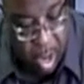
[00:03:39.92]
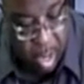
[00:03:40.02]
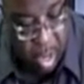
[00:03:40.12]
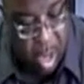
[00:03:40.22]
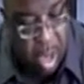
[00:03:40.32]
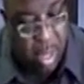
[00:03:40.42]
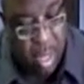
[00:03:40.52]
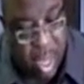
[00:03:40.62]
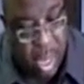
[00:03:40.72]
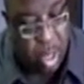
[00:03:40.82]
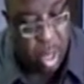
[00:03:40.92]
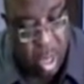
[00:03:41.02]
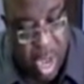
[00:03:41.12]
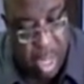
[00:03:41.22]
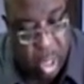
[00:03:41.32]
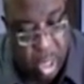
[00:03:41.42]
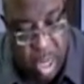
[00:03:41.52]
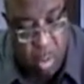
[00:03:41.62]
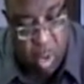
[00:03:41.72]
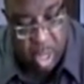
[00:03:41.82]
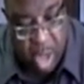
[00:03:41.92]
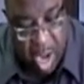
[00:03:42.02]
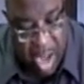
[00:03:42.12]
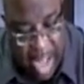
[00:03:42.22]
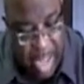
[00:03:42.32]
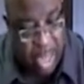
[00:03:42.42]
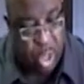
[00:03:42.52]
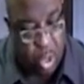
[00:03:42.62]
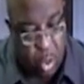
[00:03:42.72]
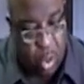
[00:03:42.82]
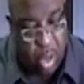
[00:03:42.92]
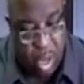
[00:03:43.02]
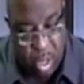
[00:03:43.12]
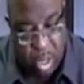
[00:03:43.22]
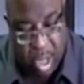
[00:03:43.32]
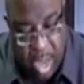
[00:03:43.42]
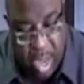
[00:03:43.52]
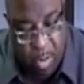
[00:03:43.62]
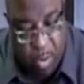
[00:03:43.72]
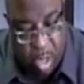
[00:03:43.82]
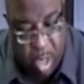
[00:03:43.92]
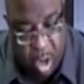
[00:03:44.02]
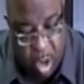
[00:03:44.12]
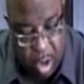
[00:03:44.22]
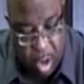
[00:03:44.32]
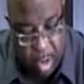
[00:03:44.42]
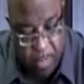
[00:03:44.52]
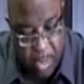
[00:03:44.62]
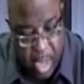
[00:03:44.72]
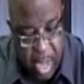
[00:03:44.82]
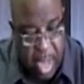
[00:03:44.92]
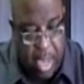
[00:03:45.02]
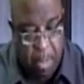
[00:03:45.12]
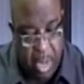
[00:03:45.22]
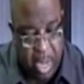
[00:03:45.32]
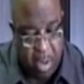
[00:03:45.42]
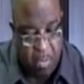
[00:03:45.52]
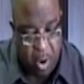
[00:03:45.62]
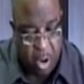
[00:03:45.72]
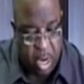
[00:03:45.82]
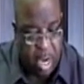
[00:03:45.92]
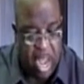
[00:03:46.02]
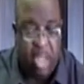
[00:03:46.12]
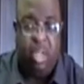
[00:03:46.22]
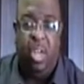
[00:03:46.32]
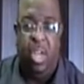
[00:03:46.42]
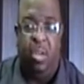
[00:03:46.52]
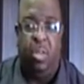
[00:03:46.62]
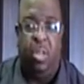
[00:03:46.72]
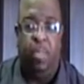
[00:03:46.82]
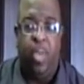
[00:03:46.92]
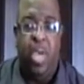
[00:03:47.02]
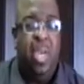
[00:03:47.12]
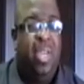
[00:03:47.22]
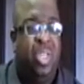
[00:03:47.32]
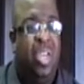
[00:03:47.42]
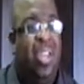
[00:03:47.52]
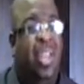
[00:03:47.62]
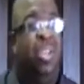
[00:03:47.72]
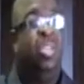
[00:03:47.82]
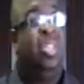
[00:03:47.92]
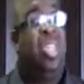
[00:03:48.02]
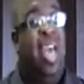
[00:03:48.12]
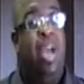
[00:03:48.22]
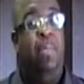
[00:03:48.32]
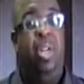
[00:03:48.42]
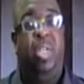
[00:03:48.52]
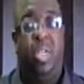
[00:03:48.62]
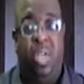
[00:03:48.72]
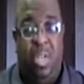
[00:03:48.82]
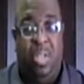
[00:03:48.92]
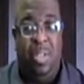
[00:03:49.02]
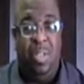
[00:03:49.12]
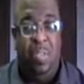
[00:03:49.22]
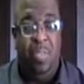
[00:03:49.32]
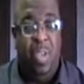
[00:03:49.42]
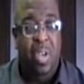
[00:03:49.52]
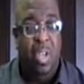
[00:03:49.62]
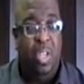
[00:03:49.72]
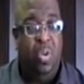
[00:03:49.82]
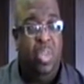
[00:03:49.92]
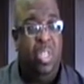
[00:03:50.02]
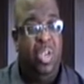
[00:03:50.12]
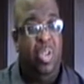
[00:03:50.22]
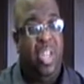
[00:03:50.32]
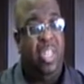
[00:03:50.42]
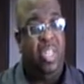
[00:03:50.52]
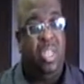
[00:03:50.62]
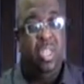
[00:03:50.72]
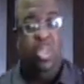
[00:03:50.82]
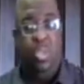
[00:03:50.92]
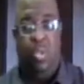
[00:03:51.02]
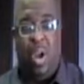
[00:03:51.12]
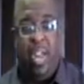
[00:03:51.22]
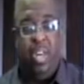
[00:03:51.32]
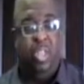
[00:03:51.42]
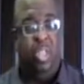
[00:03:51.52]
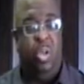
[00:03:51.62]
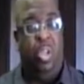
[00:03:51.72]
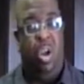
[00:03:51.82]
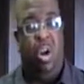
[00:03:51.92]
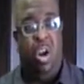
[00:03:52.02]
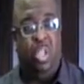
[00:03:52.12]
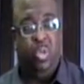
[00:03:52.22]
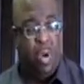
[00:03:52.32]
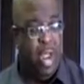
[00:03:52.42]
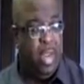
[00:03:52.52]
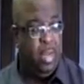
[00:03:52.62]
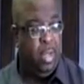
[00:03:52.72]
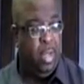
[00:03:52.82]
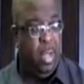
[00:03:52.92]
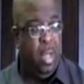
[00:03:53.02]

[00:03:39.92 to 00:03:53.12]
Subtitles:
heart, that they should not see with their eyes, nor understand with their heart, and be converted, and I should heal them. He's saying there's a time and a season. So until that season's right, until the heart's right,